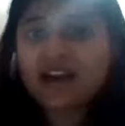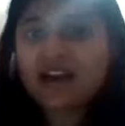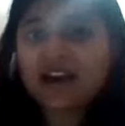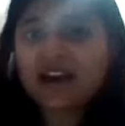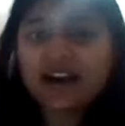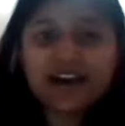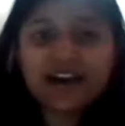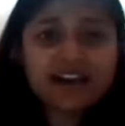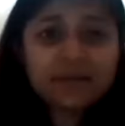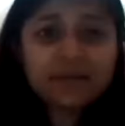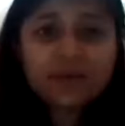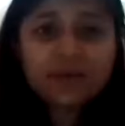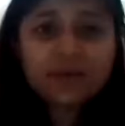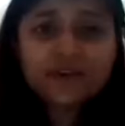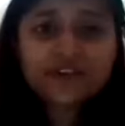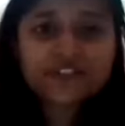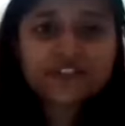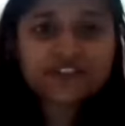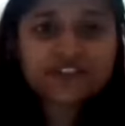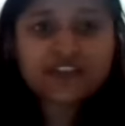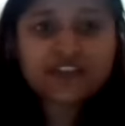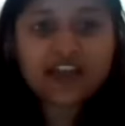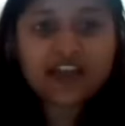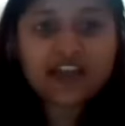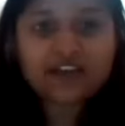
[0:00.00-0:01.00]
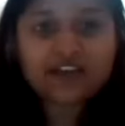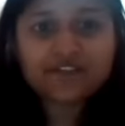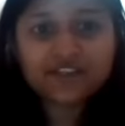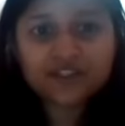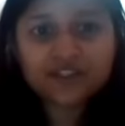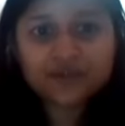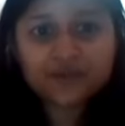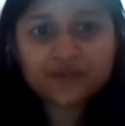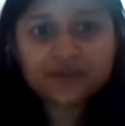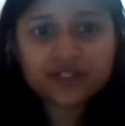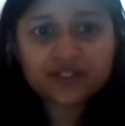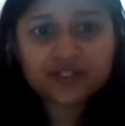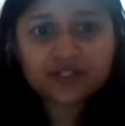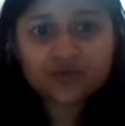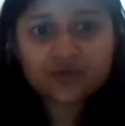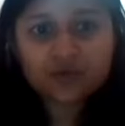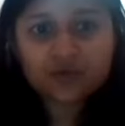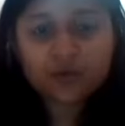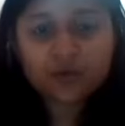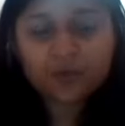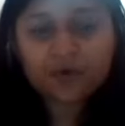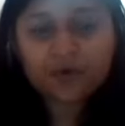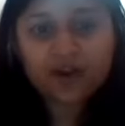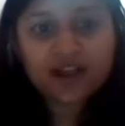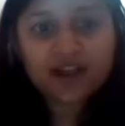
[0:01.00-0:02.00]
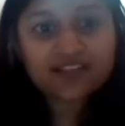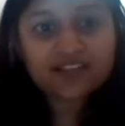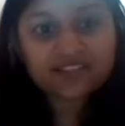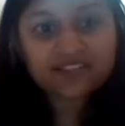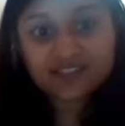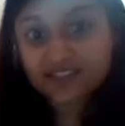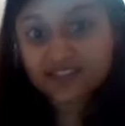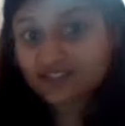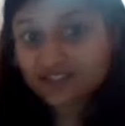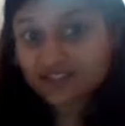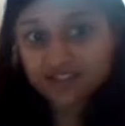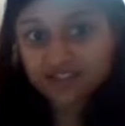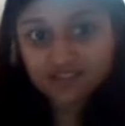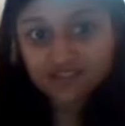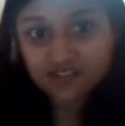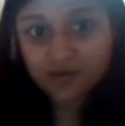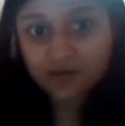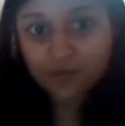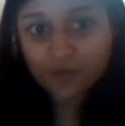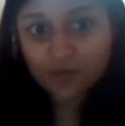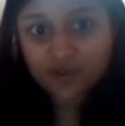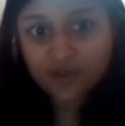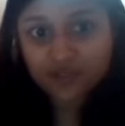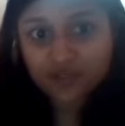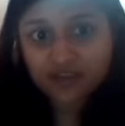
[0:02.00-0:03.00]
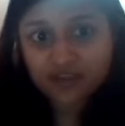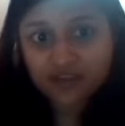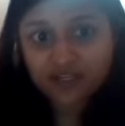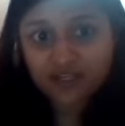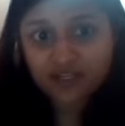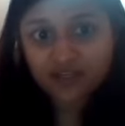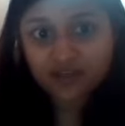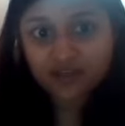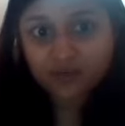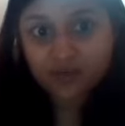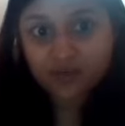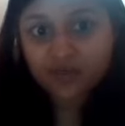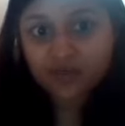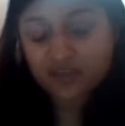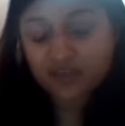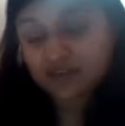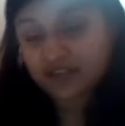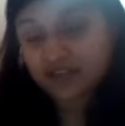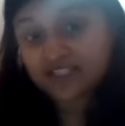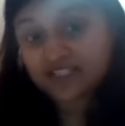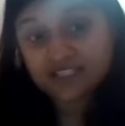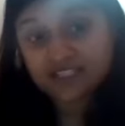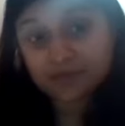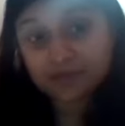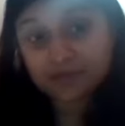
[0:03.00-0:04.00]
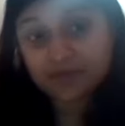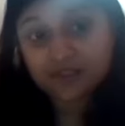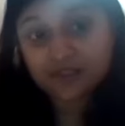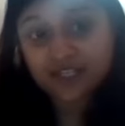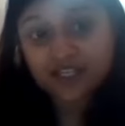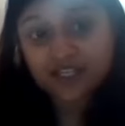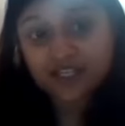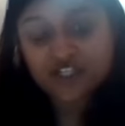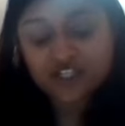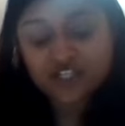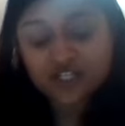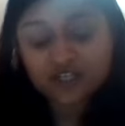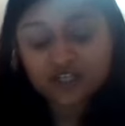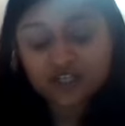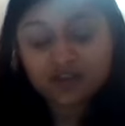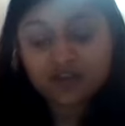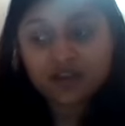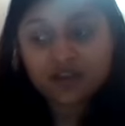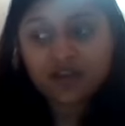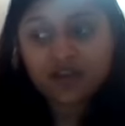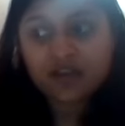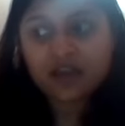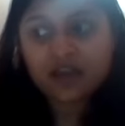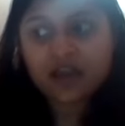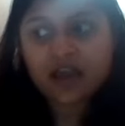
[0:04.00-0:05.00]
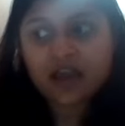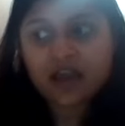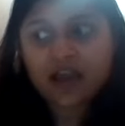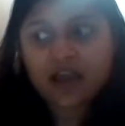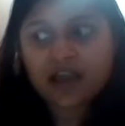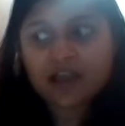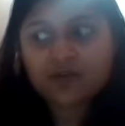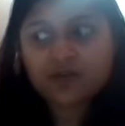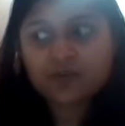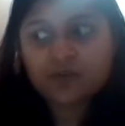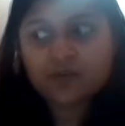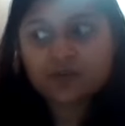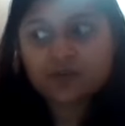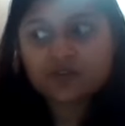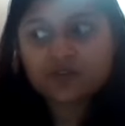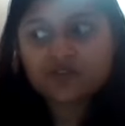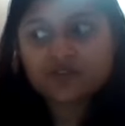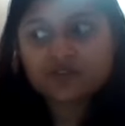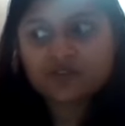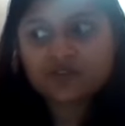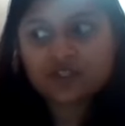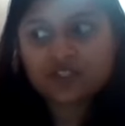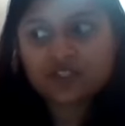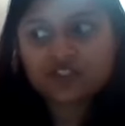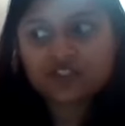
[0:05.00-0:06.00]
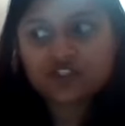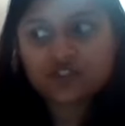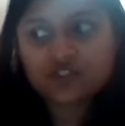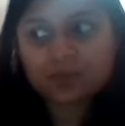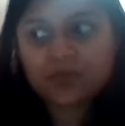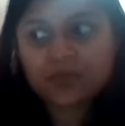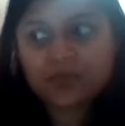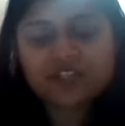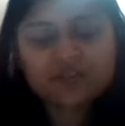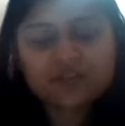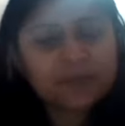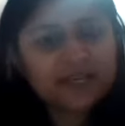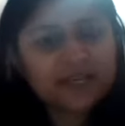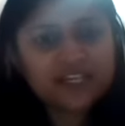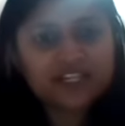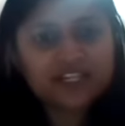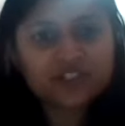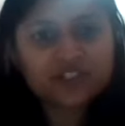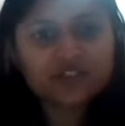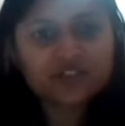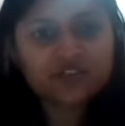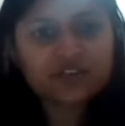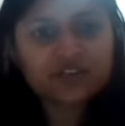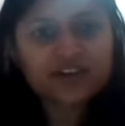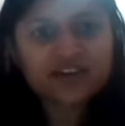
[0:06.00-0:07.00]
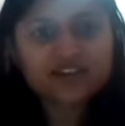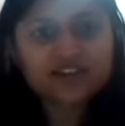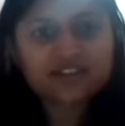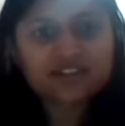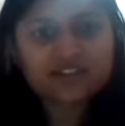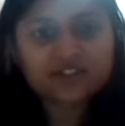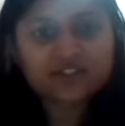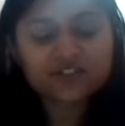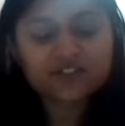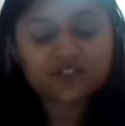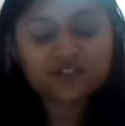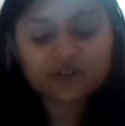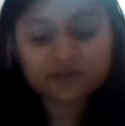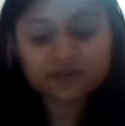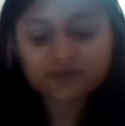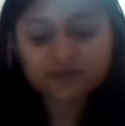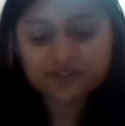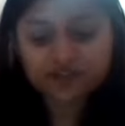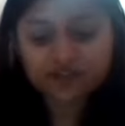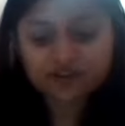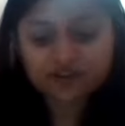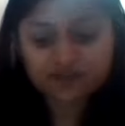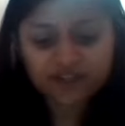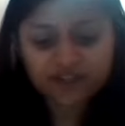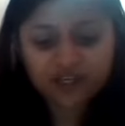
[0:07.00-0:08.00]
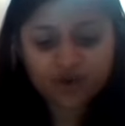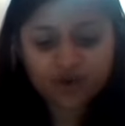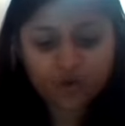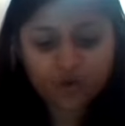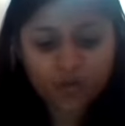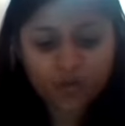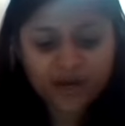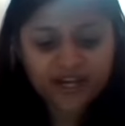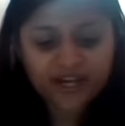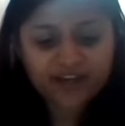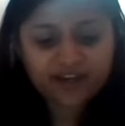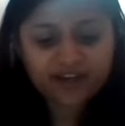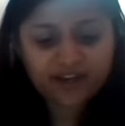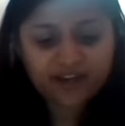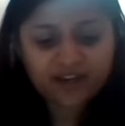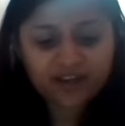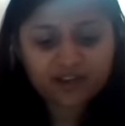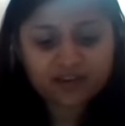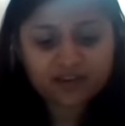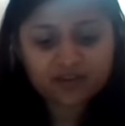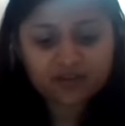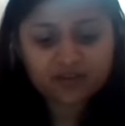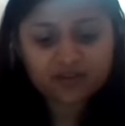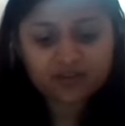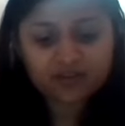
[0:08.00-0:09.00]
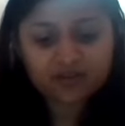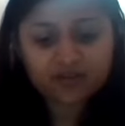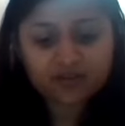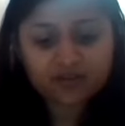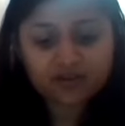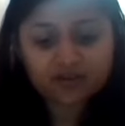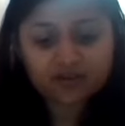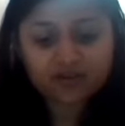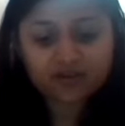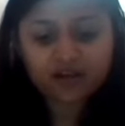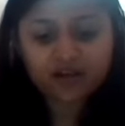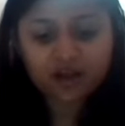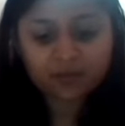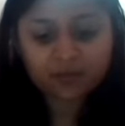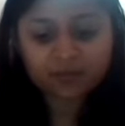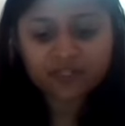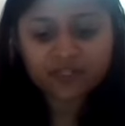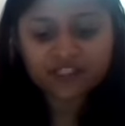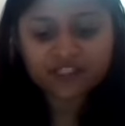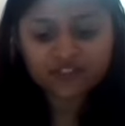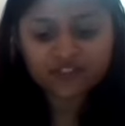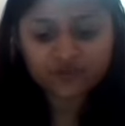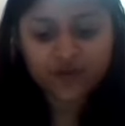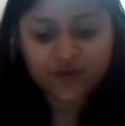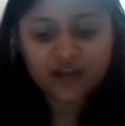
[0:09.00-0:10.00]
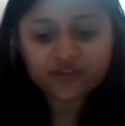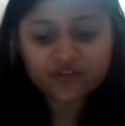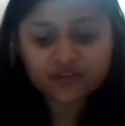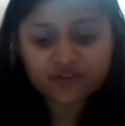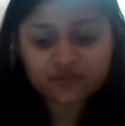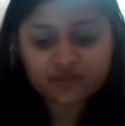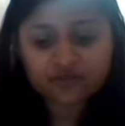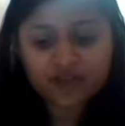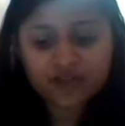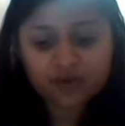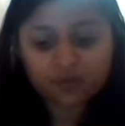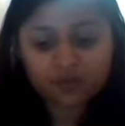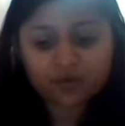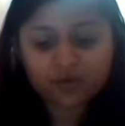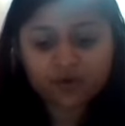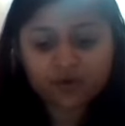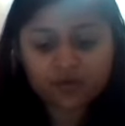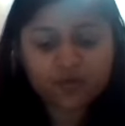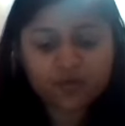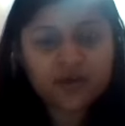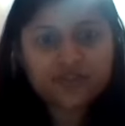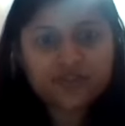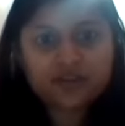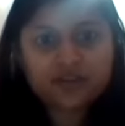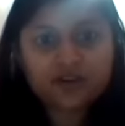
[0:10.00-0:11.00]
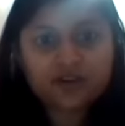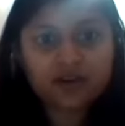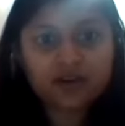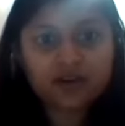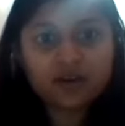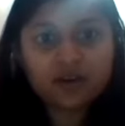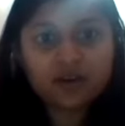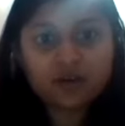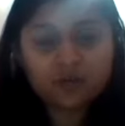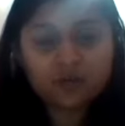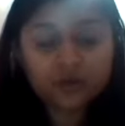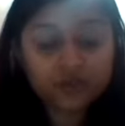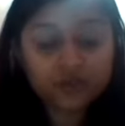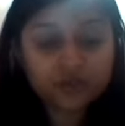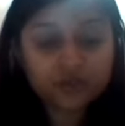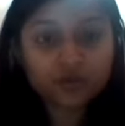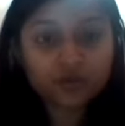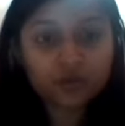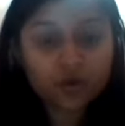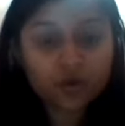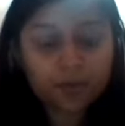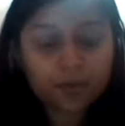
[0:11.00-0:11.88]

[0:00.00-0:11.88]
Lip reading: I personally haven't used any dual porosity system with any simulation. It just piqued my interest in terms of equating the complex fracture network with a dual